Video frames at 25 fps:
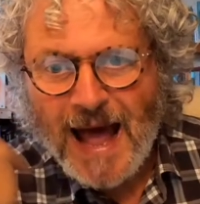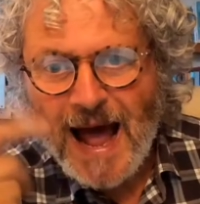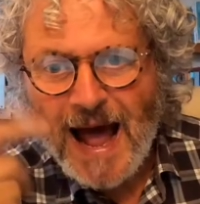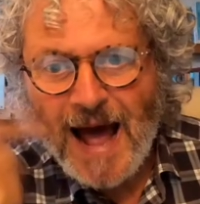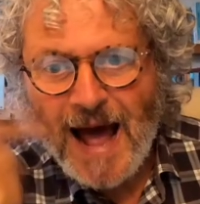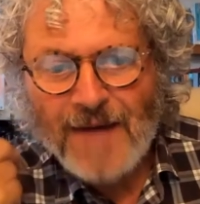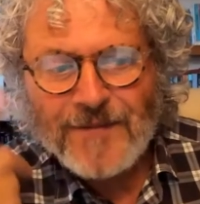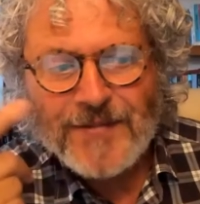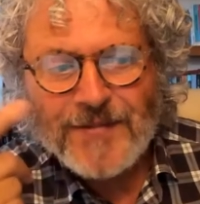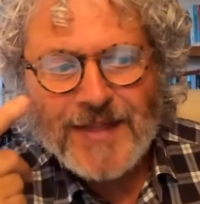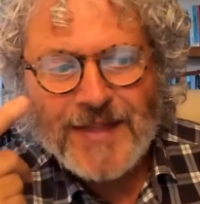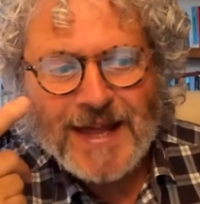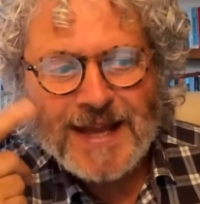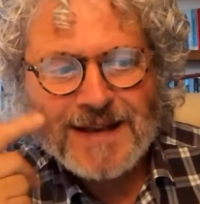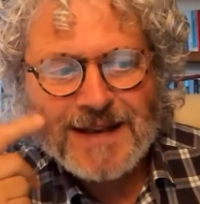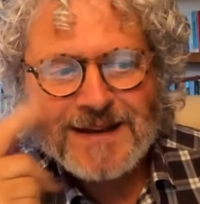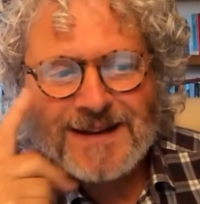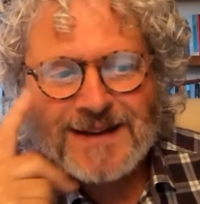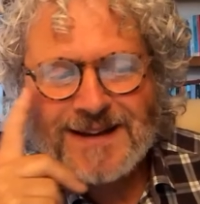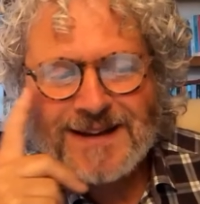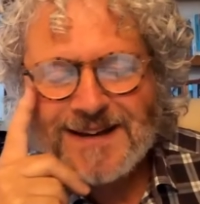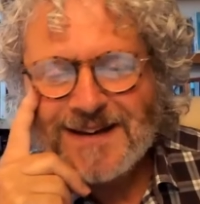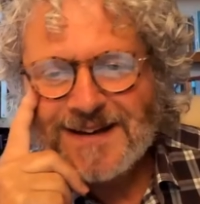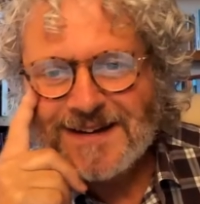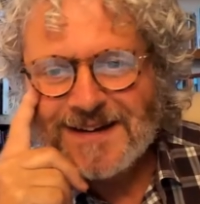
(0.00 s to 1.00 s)
And
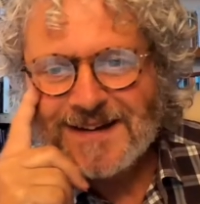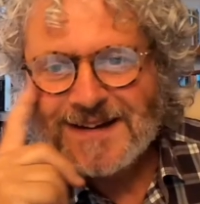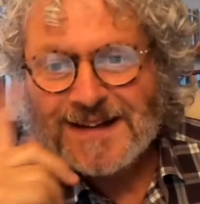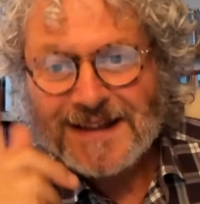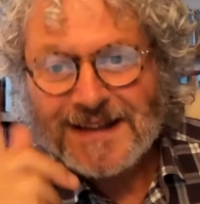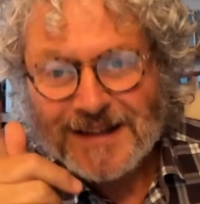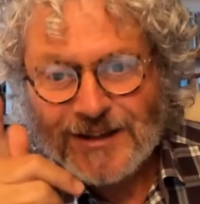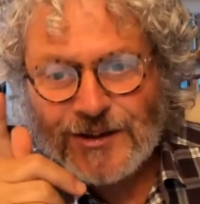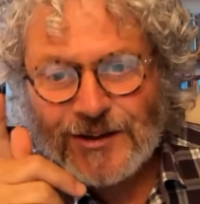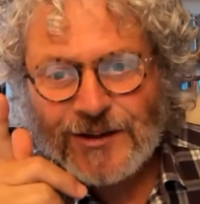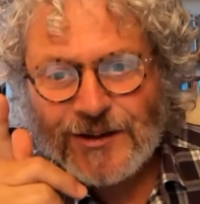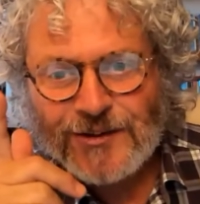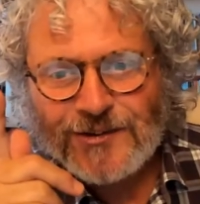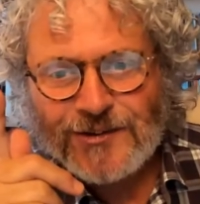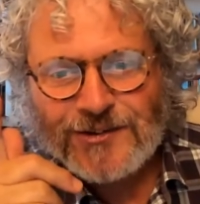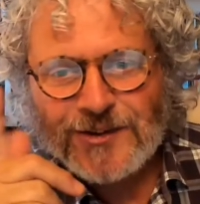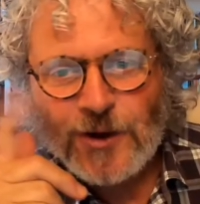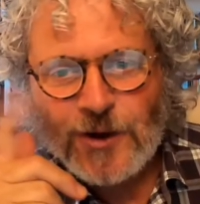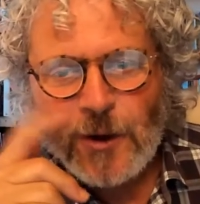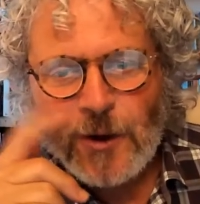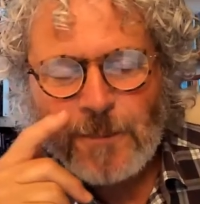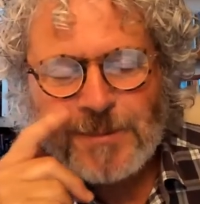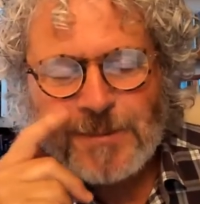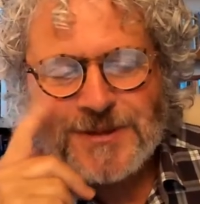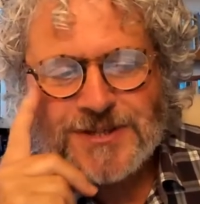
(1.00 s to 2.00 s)
then Here's
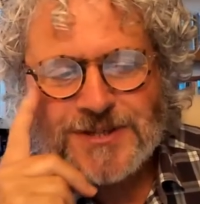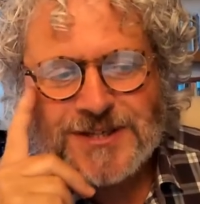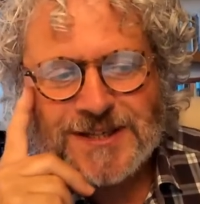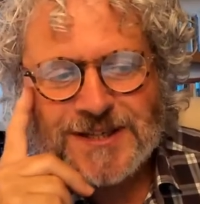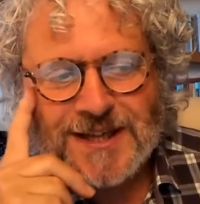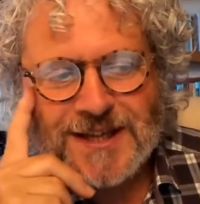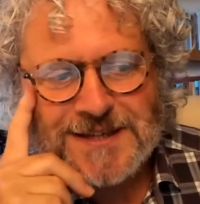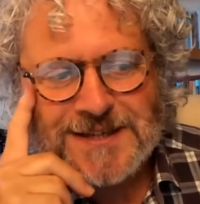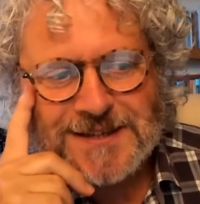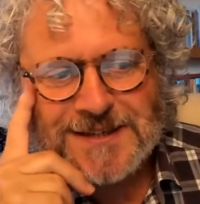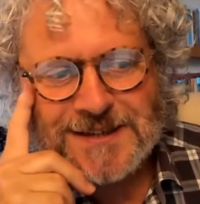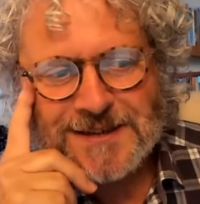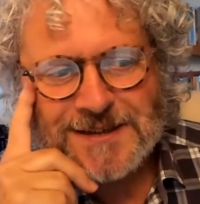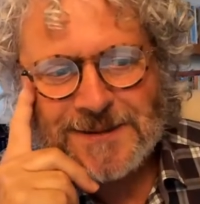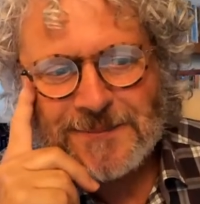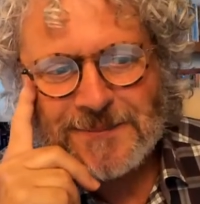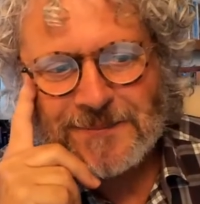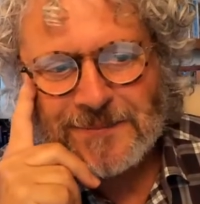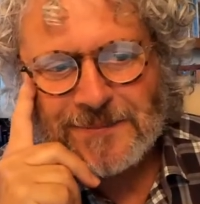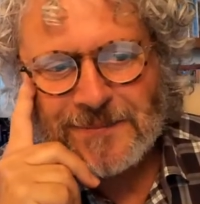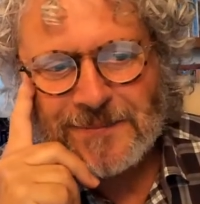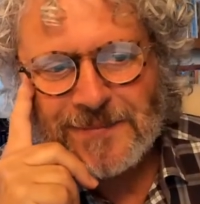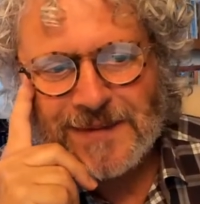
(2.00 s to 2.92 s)
the opposite idea